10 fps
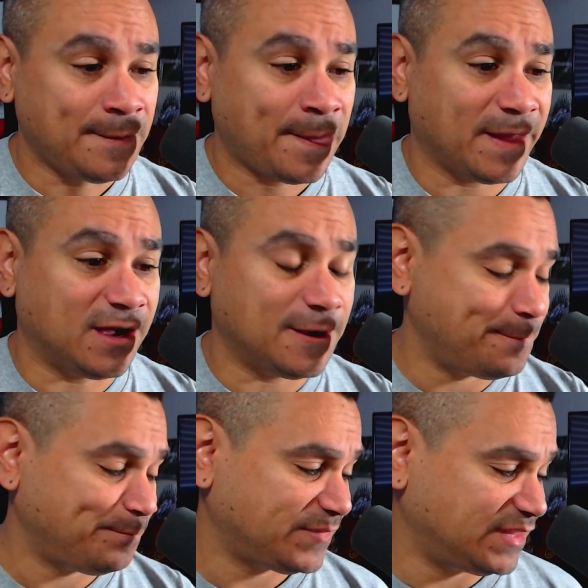
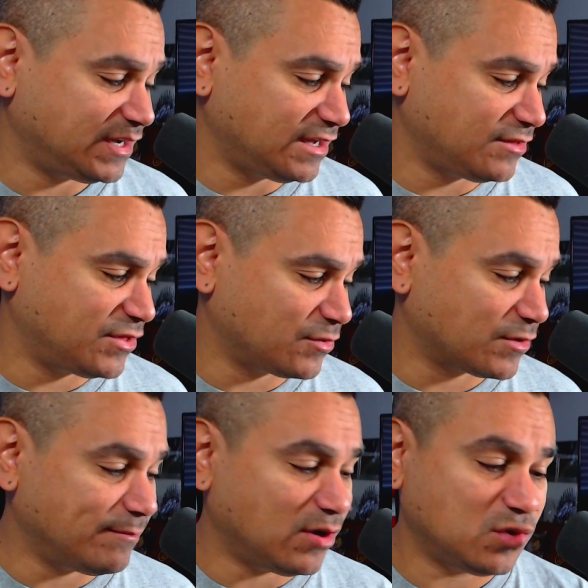The
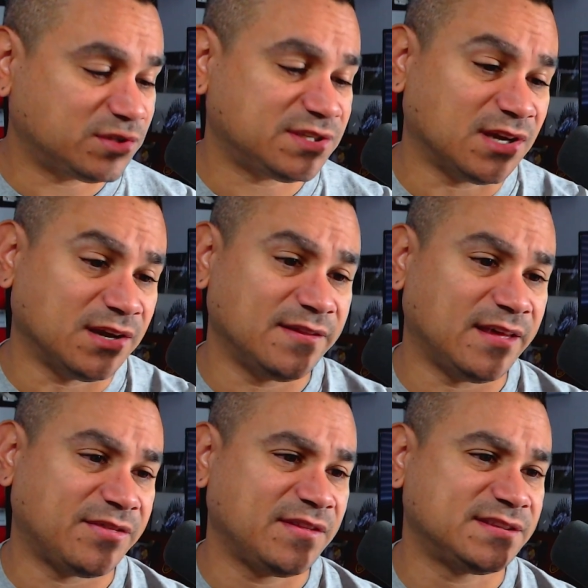remote on, I
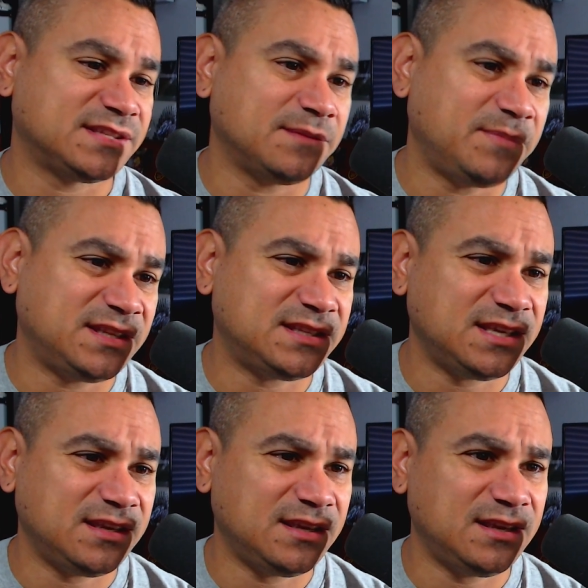think this is the
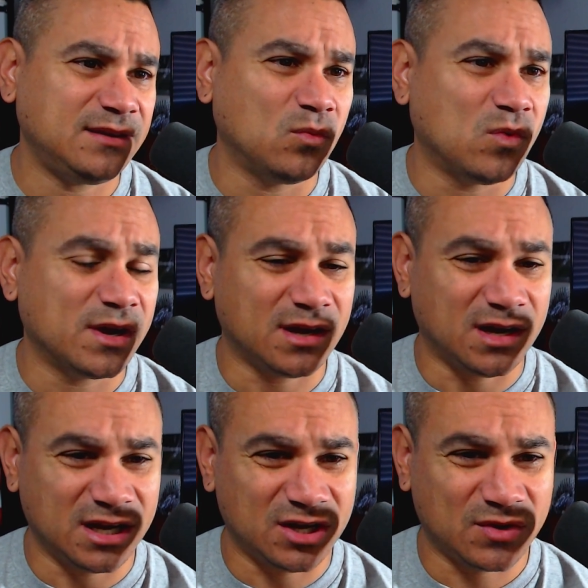
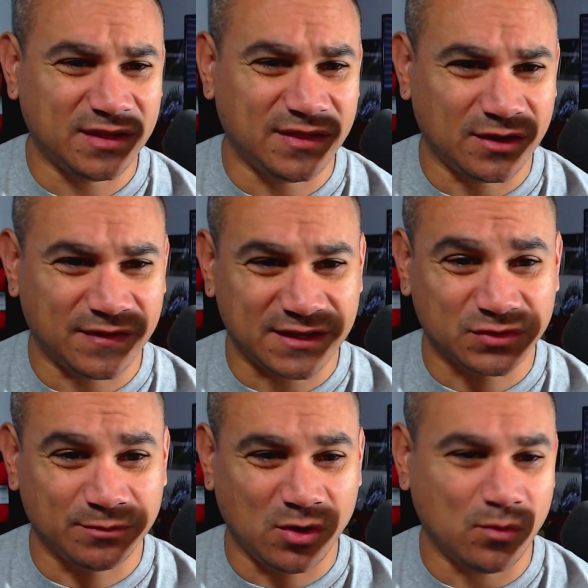BT100. This
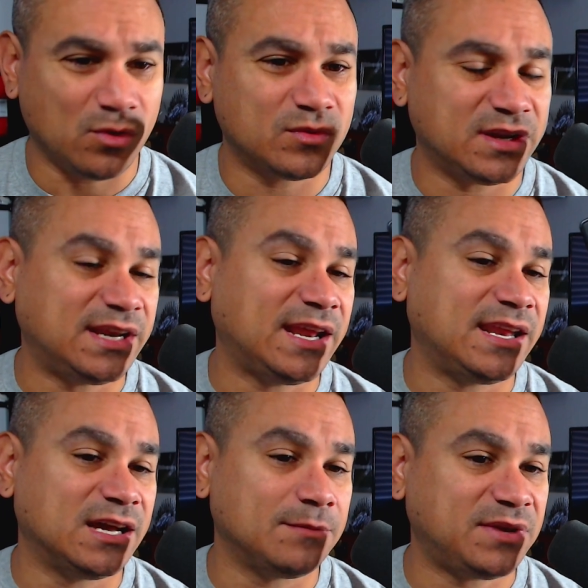remote won't need any
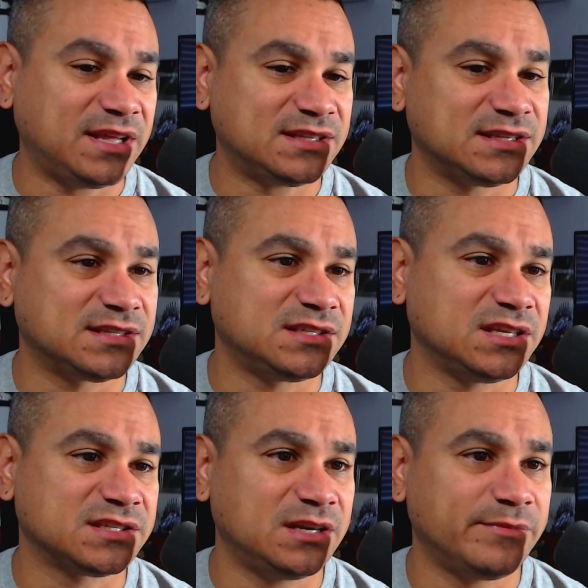updates. This is
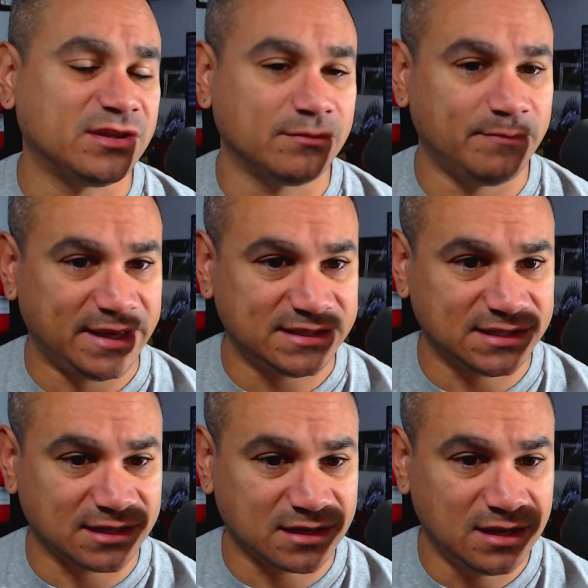just going to be their
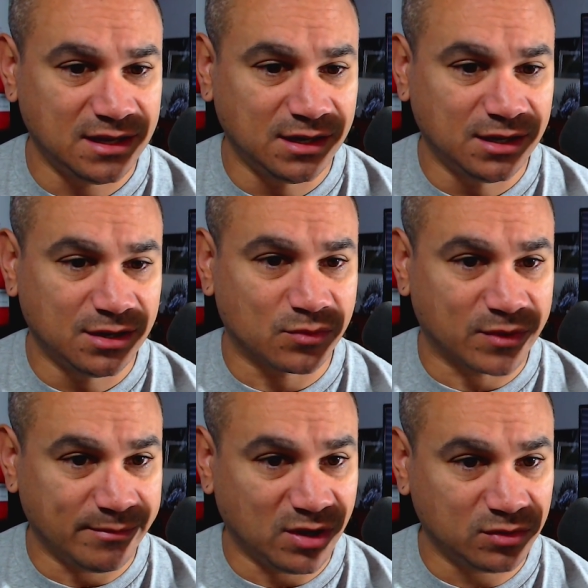basic
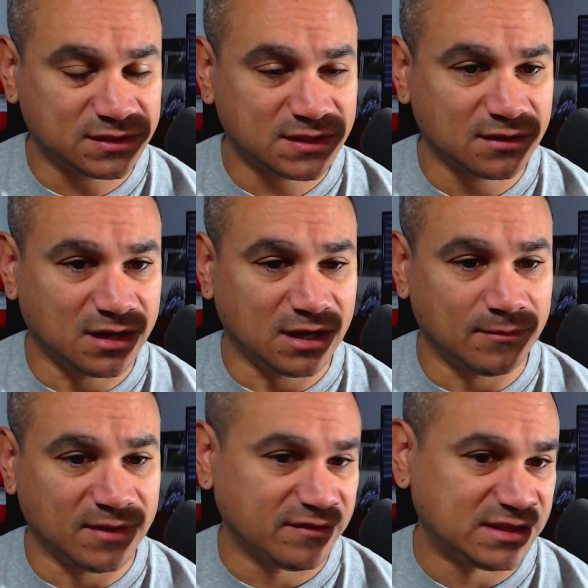remote.
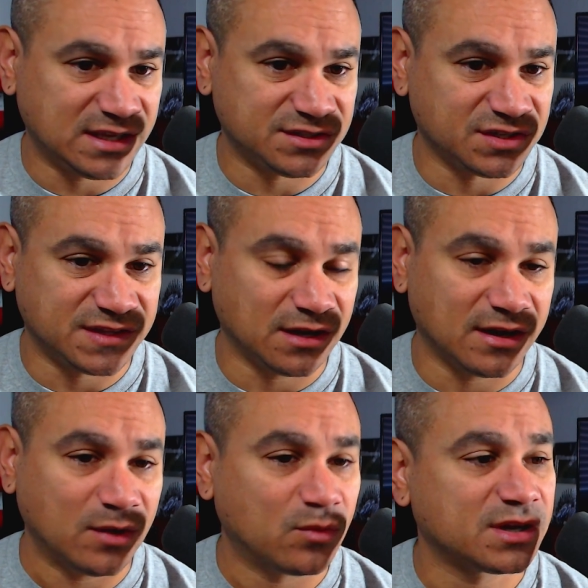Everything is just there and
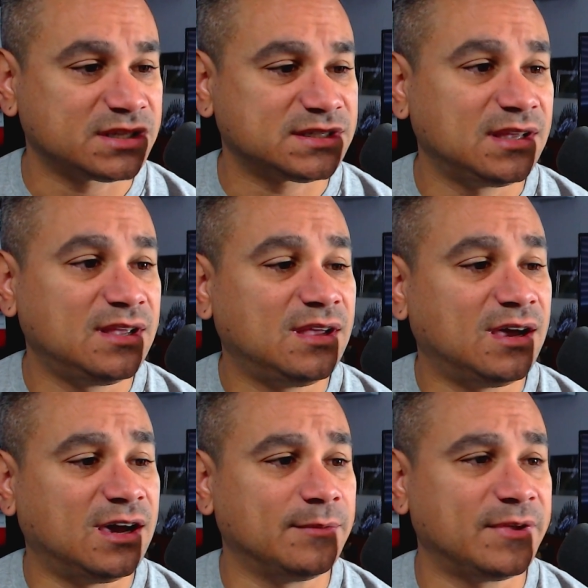it works.
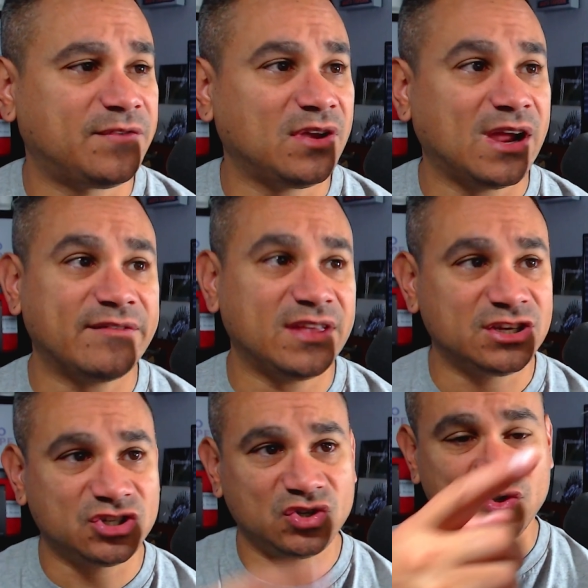If you're having
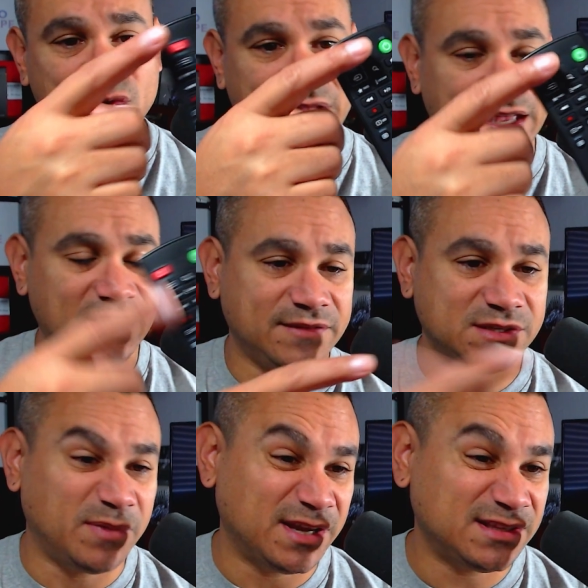issues with any of these
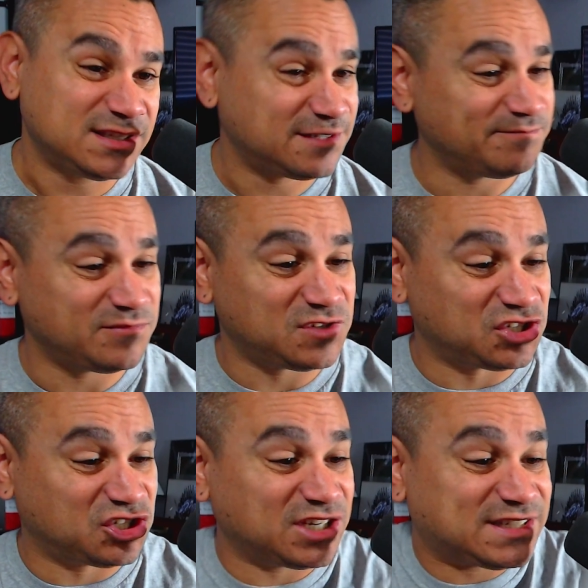buttons,
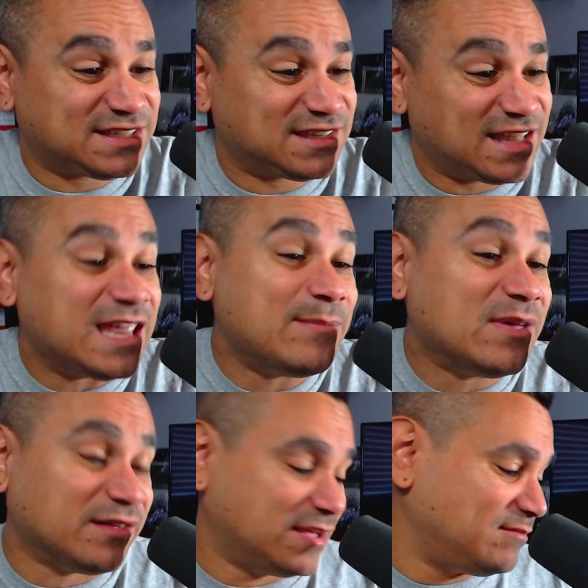just
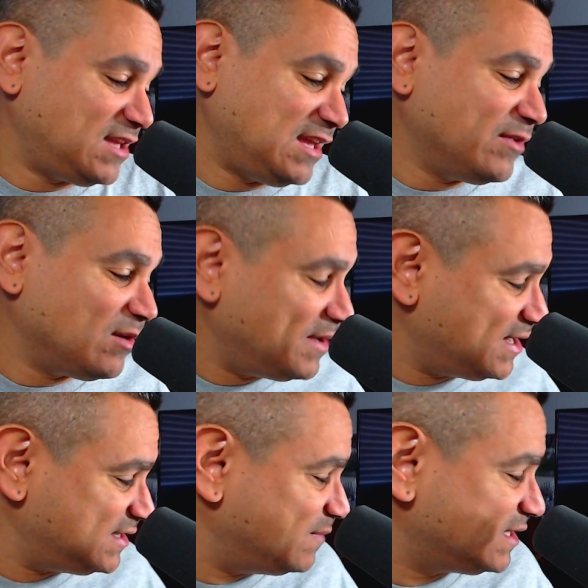email them. Email
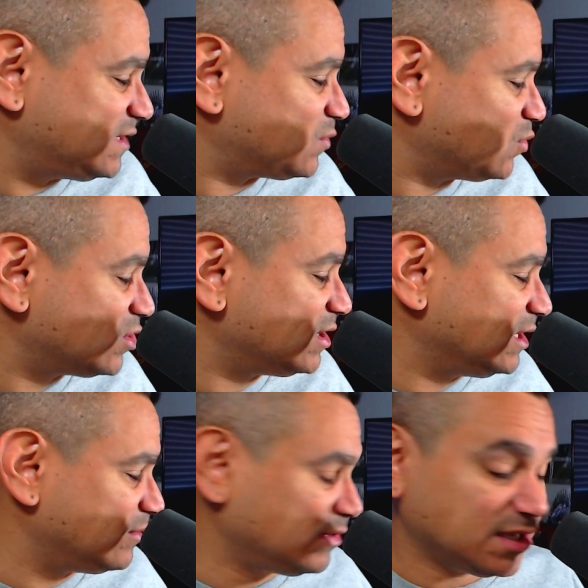Buzz. Buzz is really,
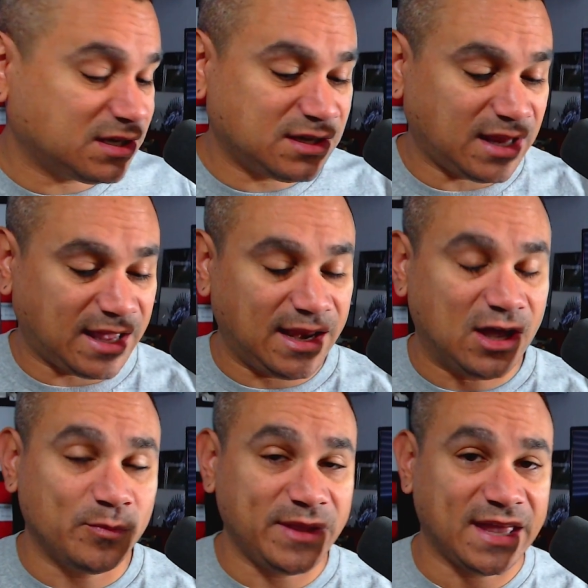really good at
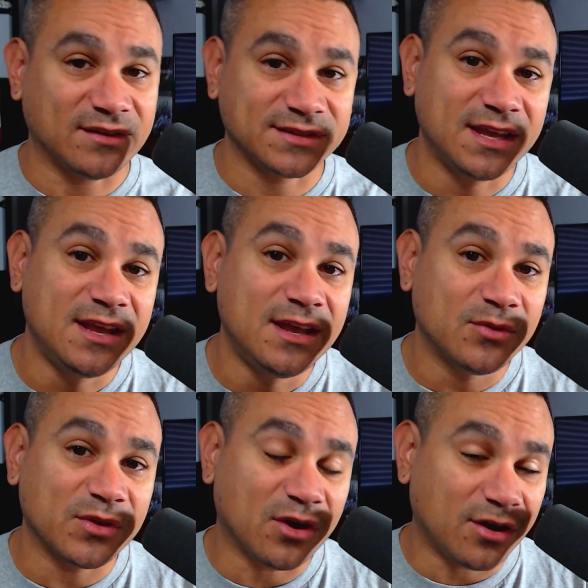helping out.
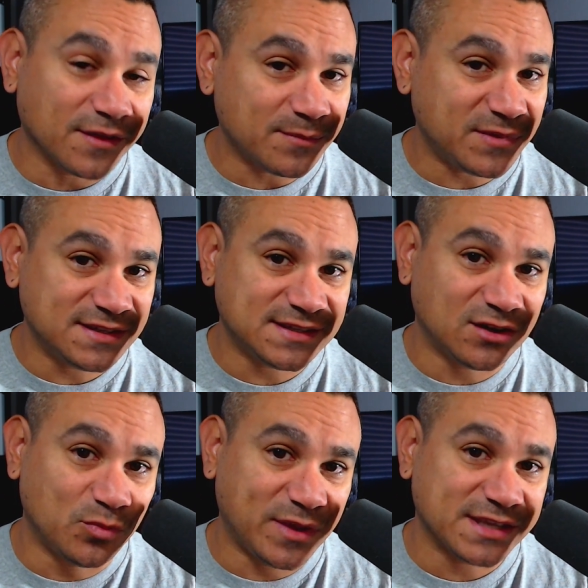With all that being said,
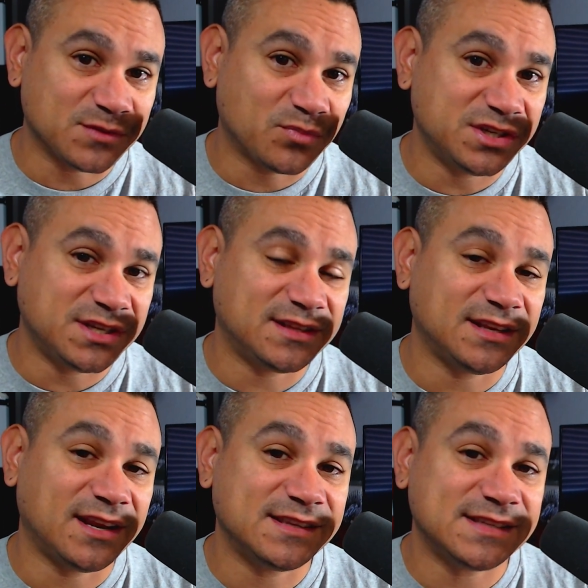hope you guys appreciated
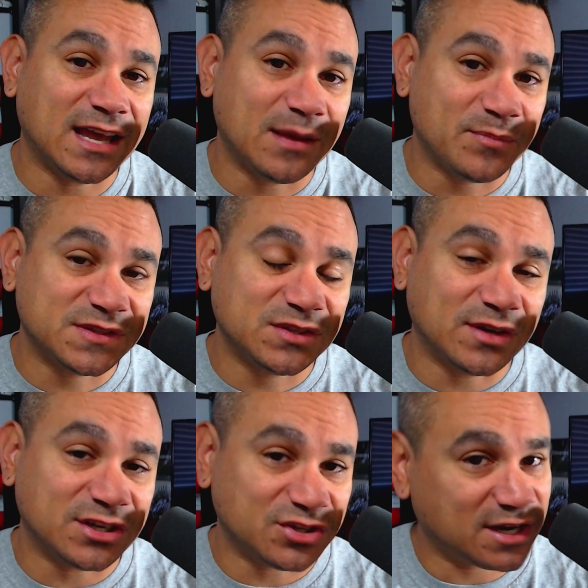today's episode. I
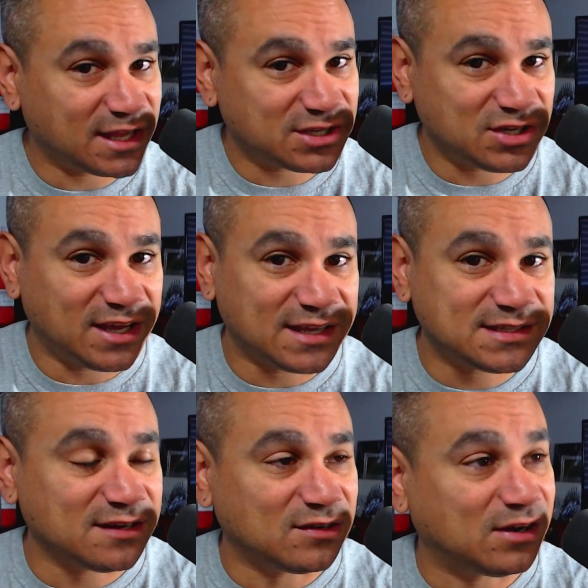try to get you guys
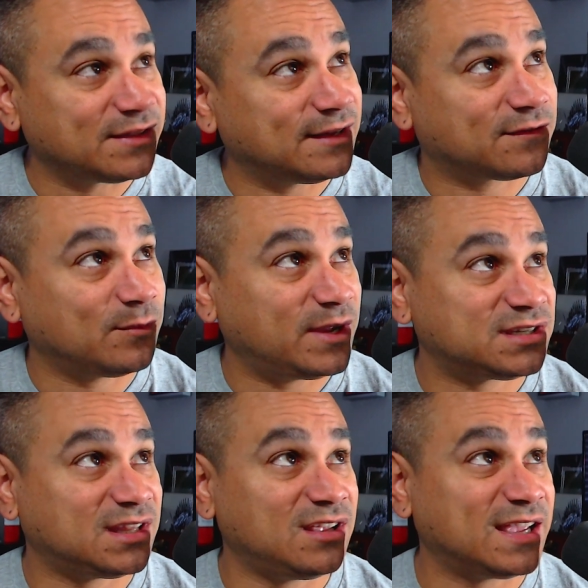here all the information
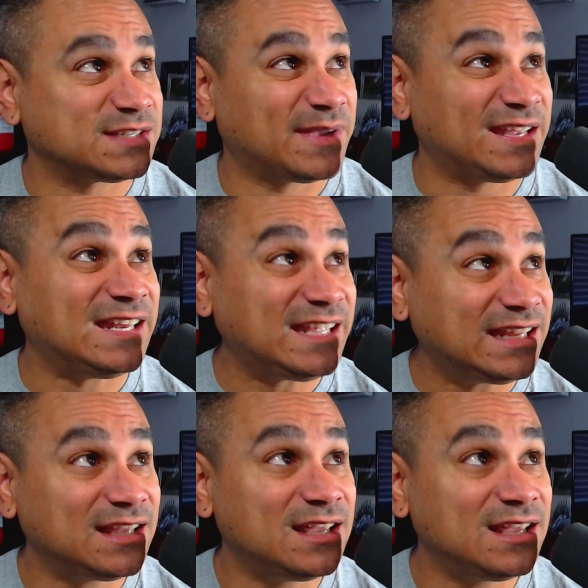that you guys might need.